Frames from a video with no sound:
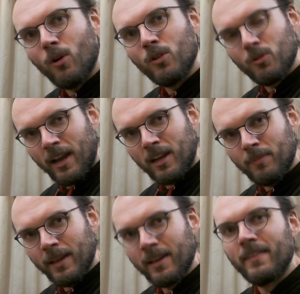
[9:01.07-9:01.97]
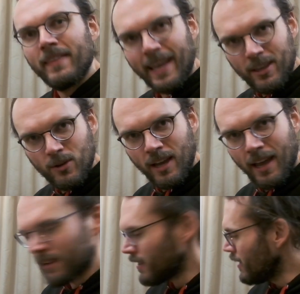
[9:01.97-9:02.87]
on the record player, then you
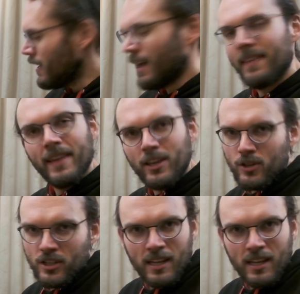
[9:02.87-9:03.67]
can. And then you just